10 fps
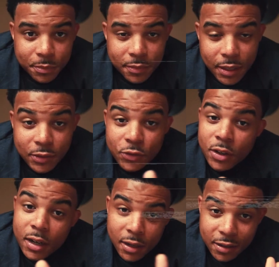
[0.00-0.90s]
and
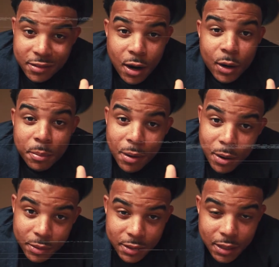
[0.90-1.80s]
juggling a soccer
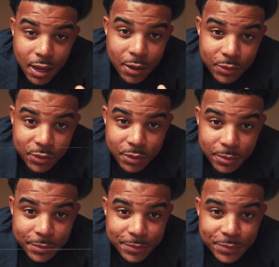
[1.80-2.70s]
ball in the house.
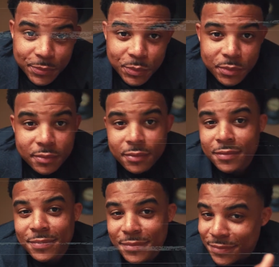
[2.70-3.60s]

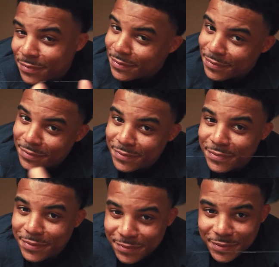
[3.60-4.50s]
So
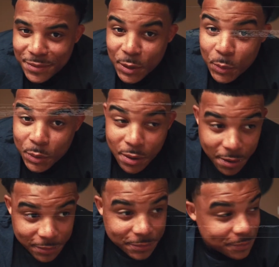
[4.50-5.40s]
here we are.